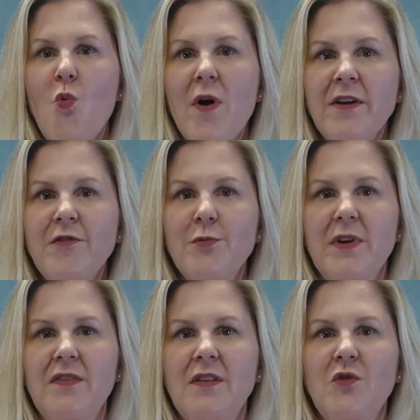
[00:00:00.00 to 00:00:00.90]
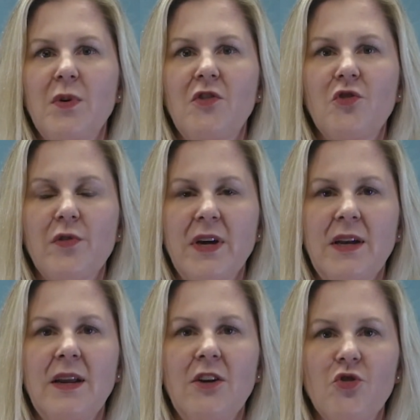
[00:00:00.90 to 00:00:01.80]
one of the reasons we
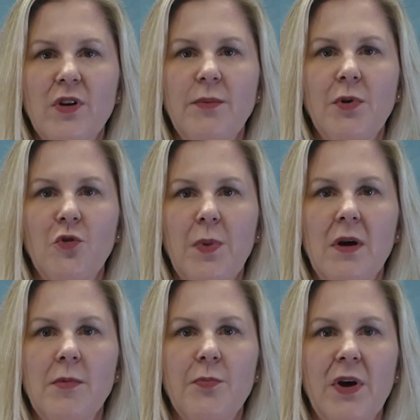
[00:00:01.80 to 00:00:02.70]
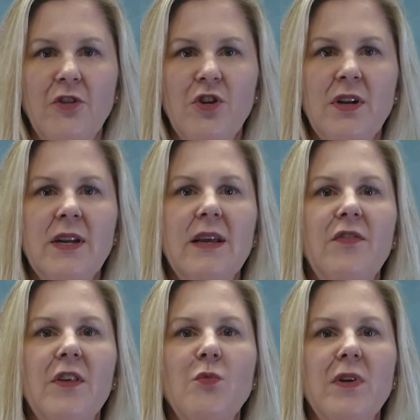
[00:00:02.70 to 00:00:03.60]
screen and treat postpartum depression
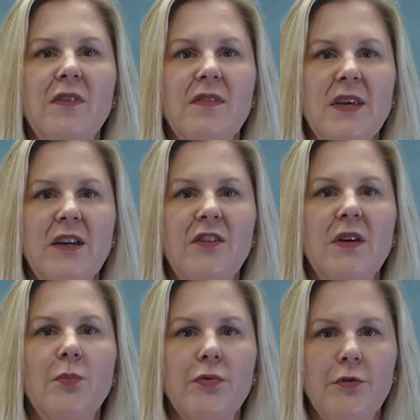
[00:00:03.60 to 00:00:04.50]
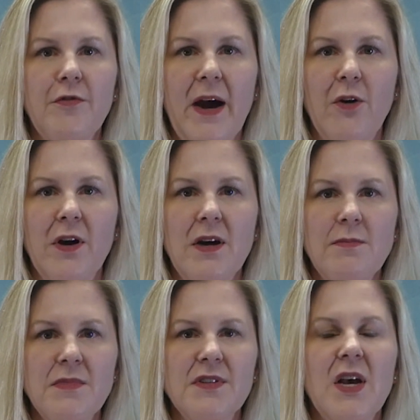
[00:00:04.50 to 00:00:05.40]
is that we seek to improve
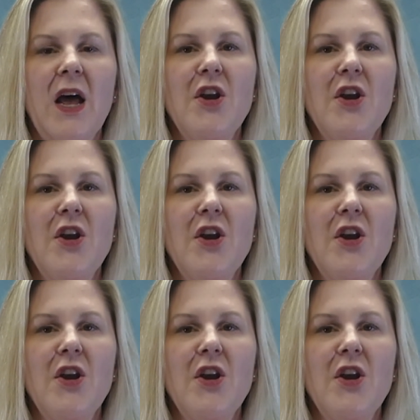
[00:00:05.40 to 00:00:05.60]
outcomes